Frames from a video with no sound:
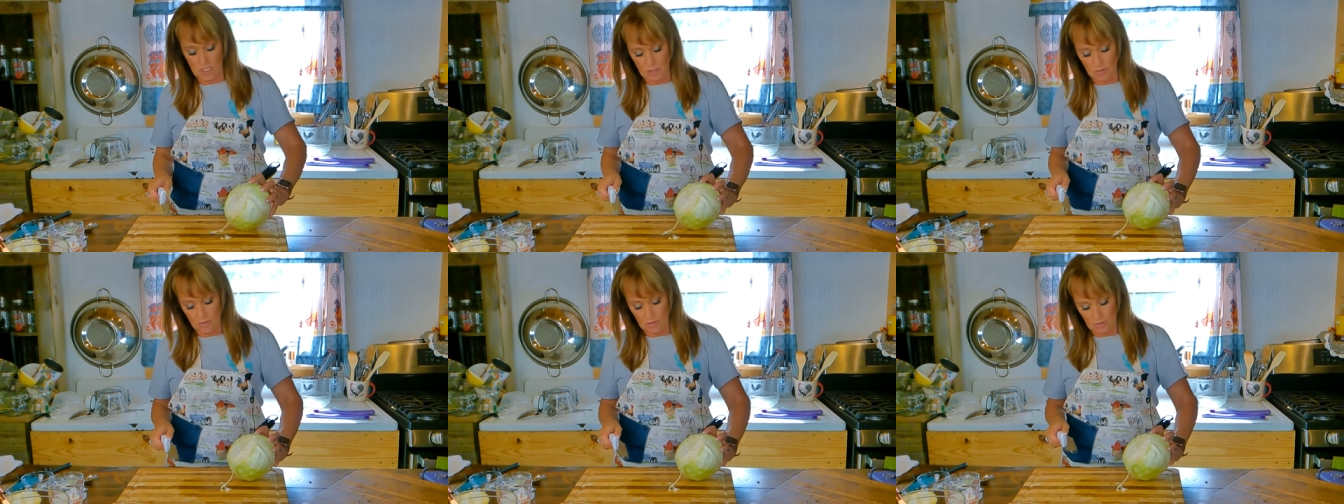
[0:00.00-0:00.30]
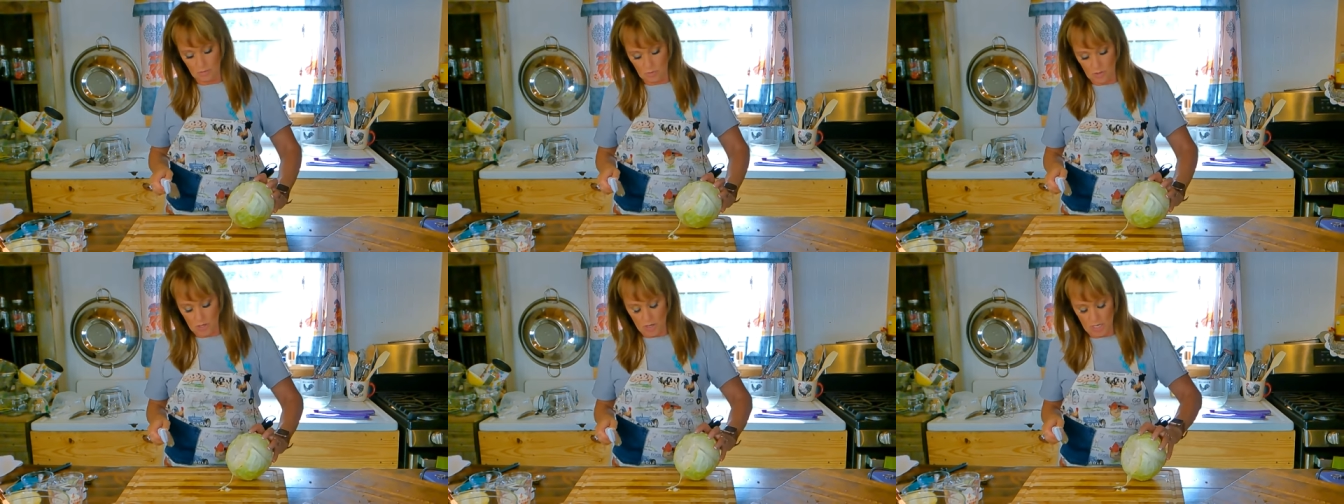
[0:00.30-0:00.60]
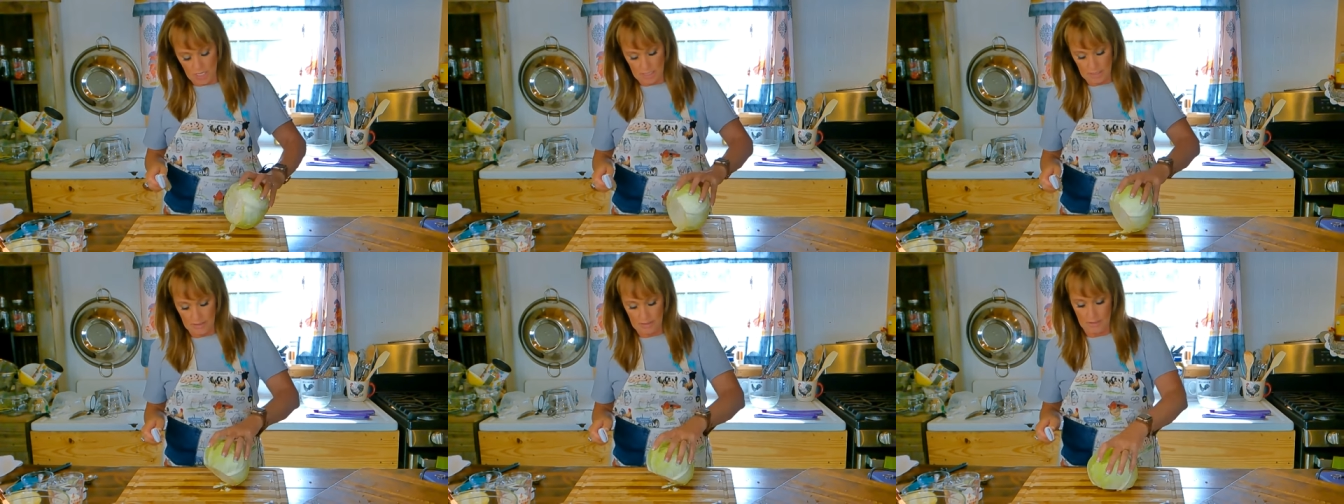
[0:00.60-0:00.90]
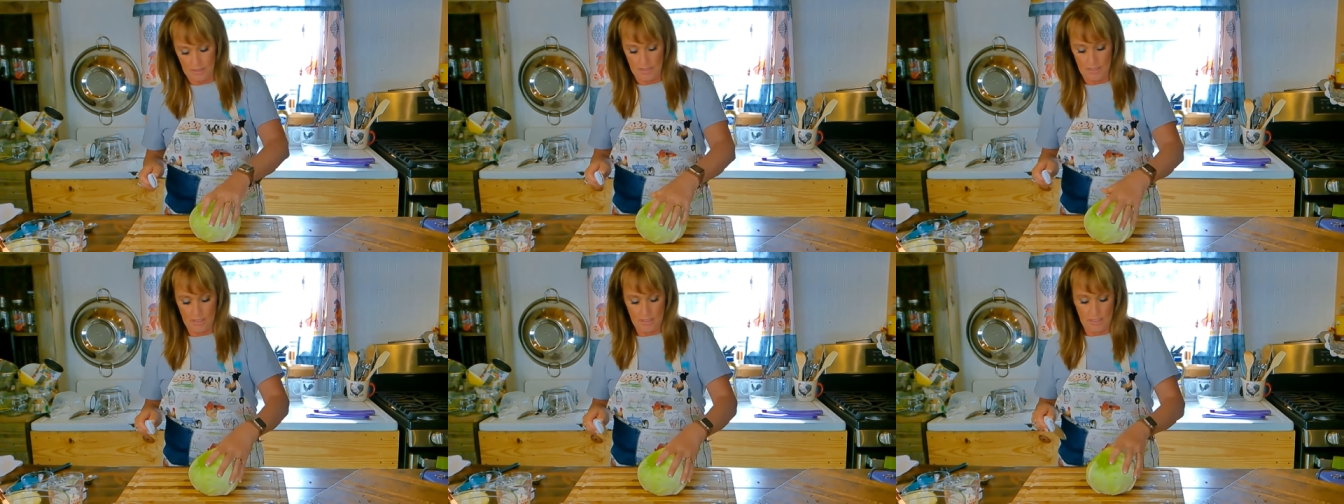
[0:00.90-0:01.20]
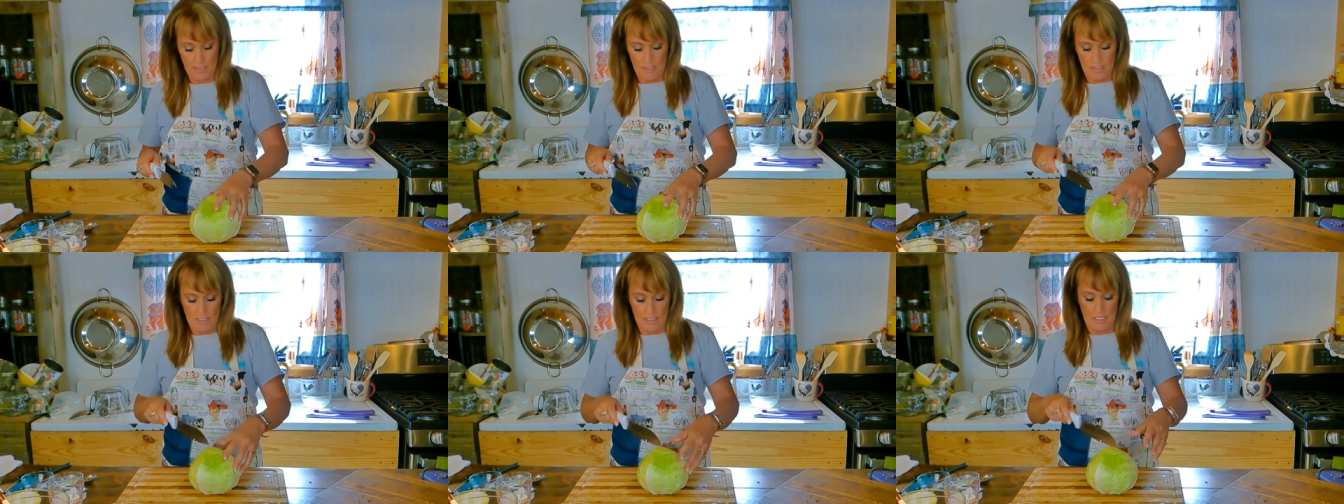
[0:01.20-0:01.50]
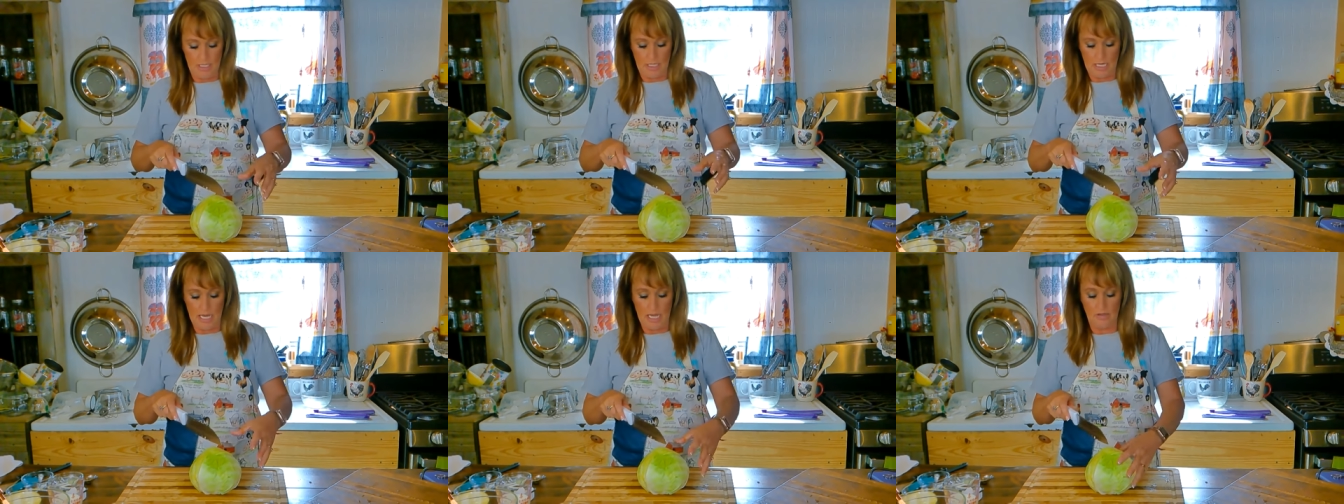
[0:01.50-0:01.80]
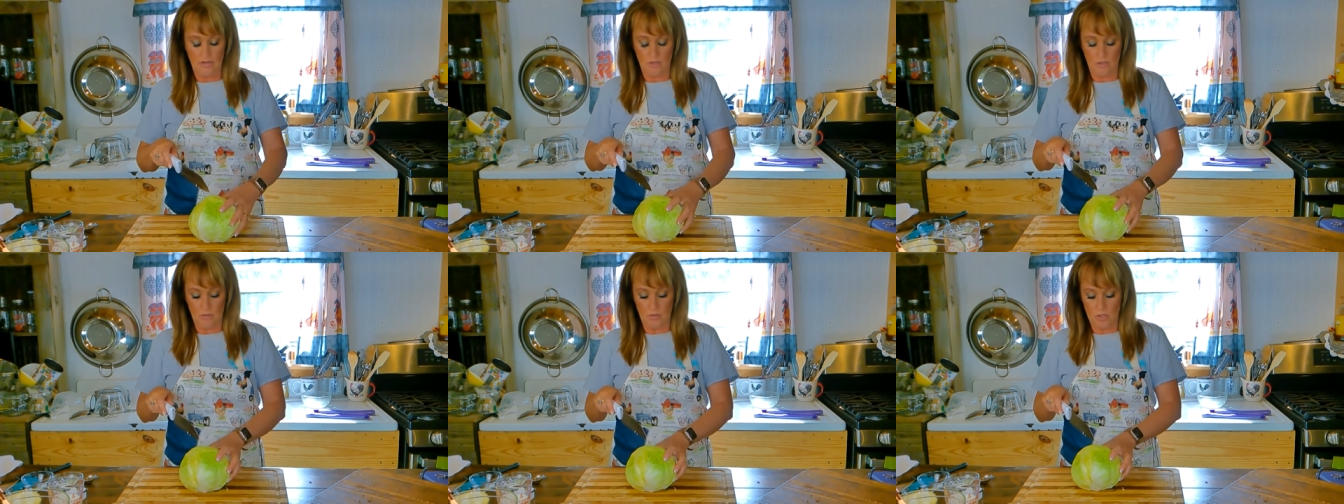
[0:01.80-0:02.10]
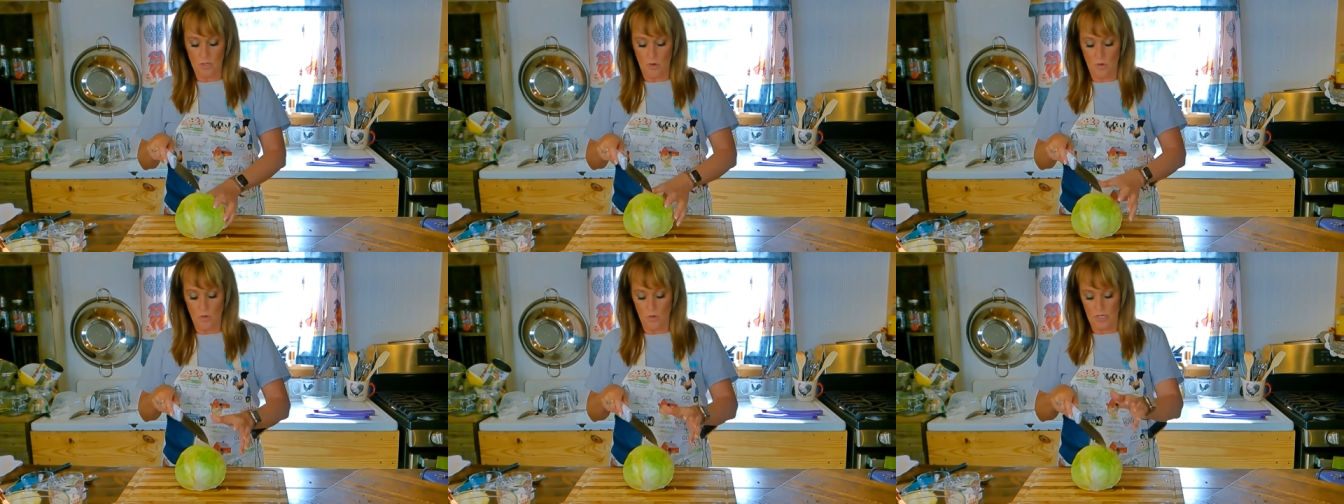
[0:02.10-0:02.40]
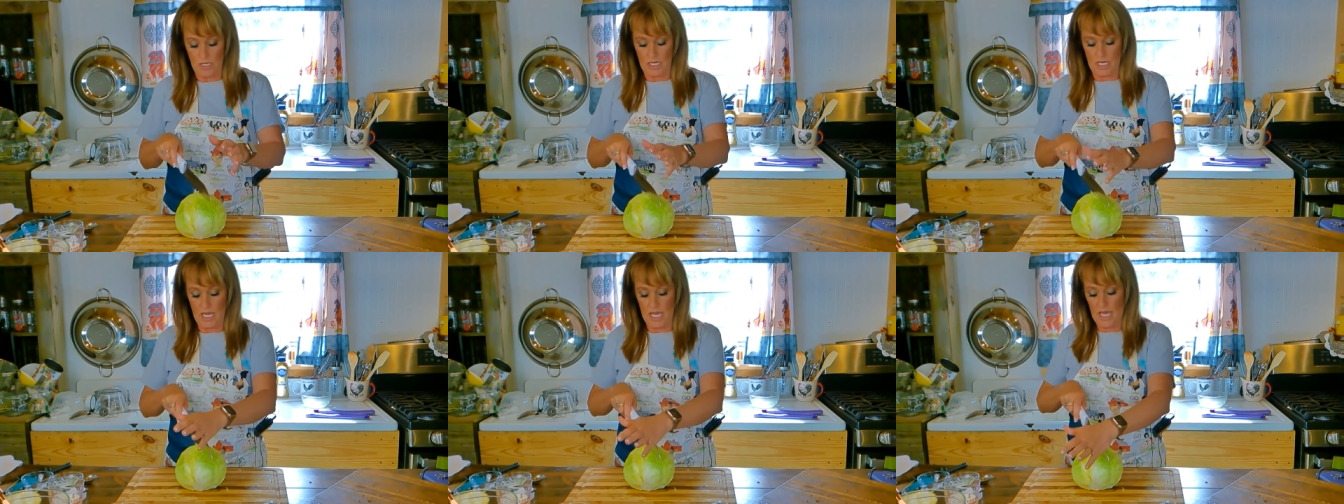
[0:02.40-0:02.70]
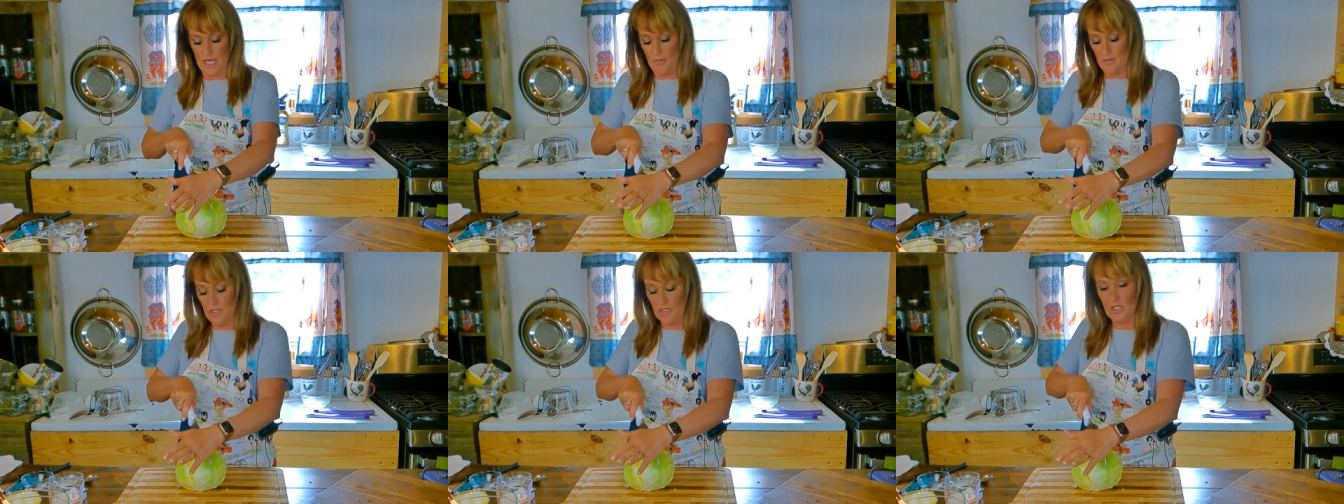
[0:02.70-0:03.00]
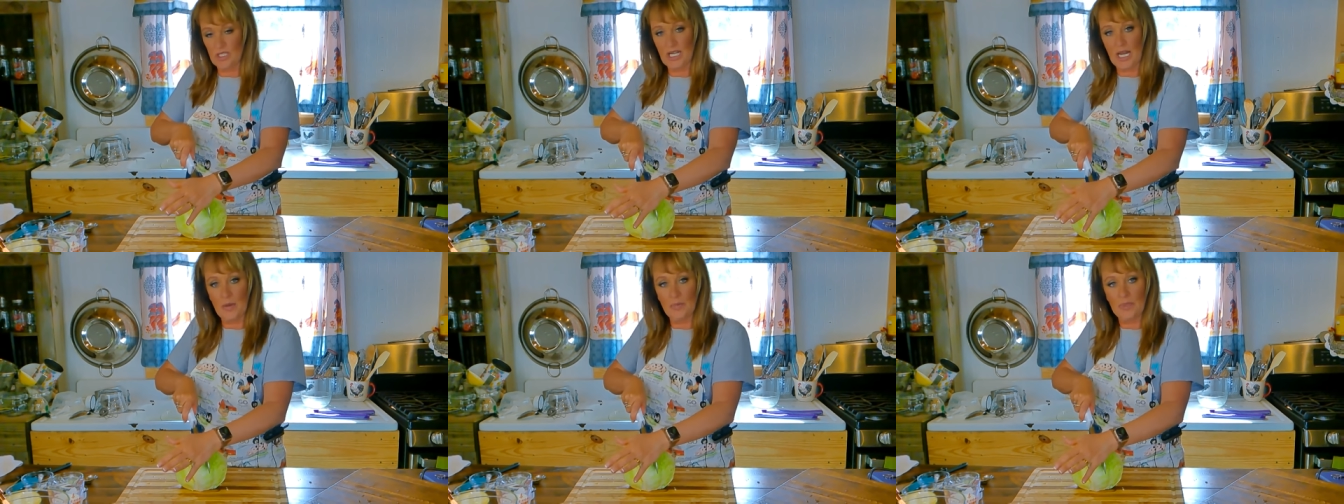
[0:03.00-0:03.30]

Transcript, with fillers: doing right and how you core a cabbage and